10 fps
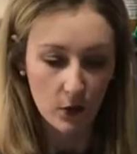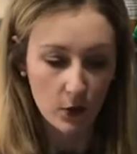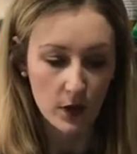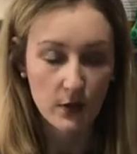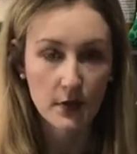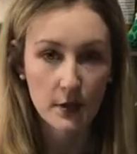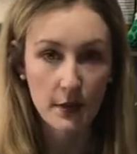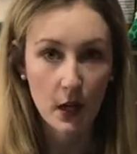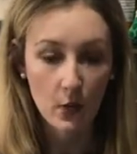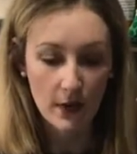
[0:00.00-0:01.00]
We used them
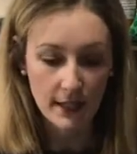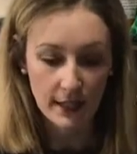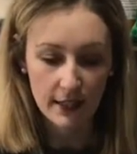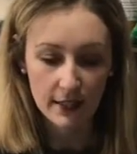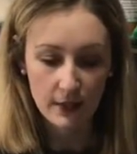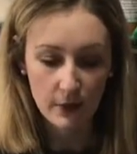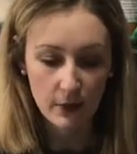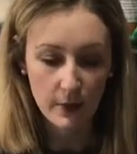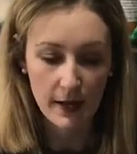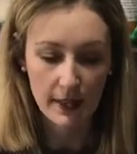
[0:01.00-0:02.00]
in our wedding to
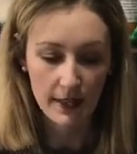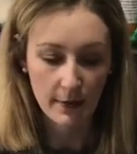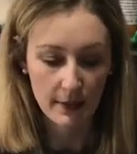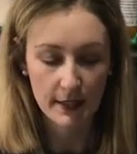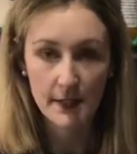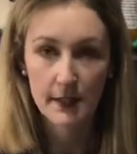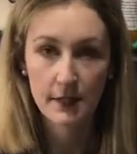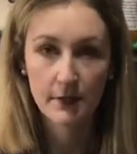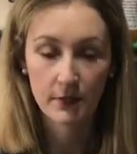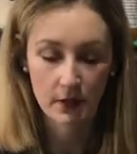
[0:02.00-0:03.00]
make the
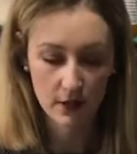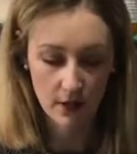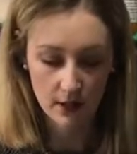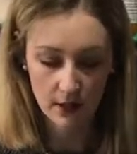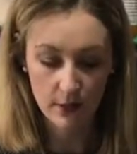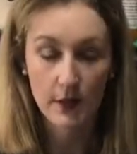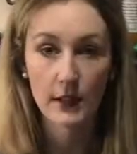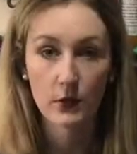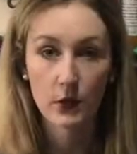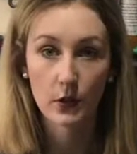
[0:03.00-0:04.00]
napkins, so this was the
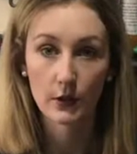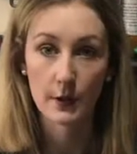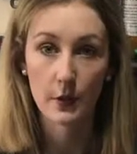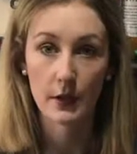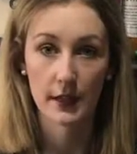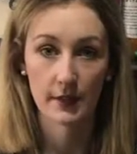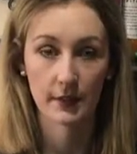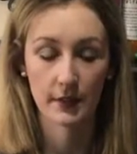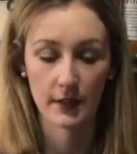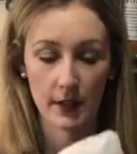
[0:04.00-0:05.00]
little cutlery pocket,
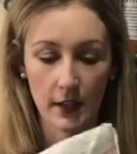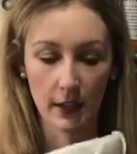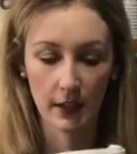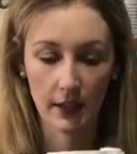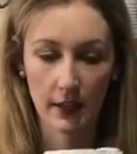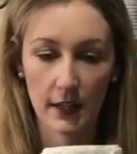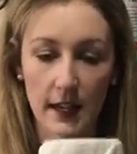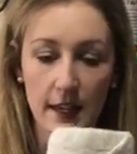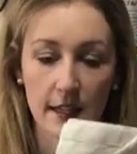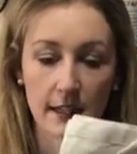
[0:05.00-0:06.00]

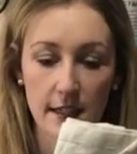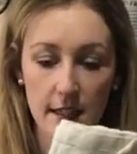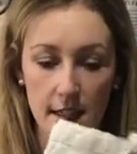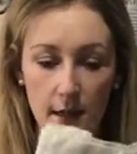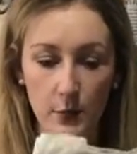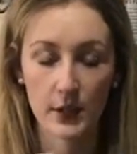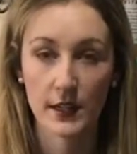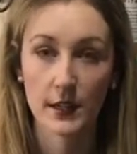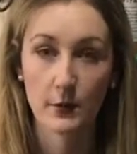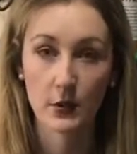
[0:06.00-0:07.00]
and I
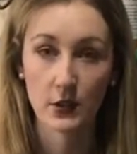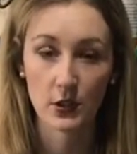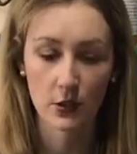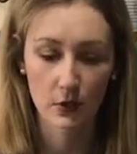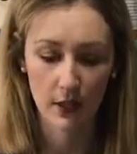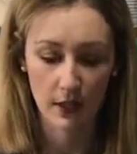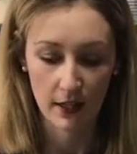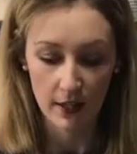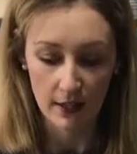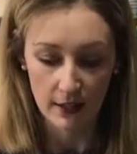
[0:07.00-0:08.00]
printed them onto
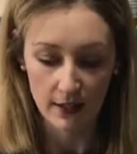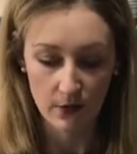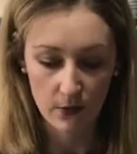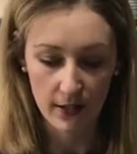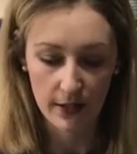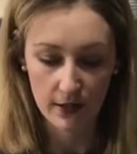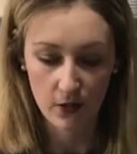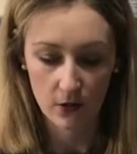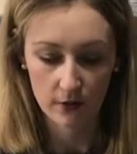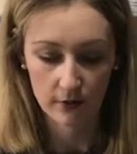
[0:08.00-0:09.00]
this organic
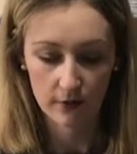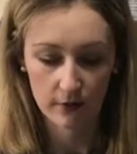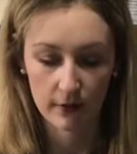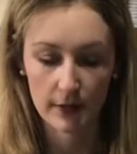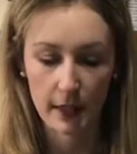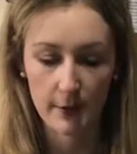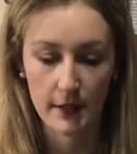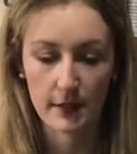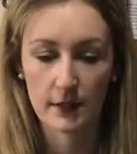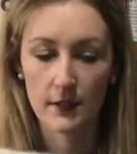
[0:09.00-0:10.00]
cotton
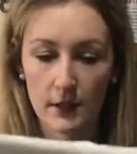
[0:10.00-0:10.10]
napkin.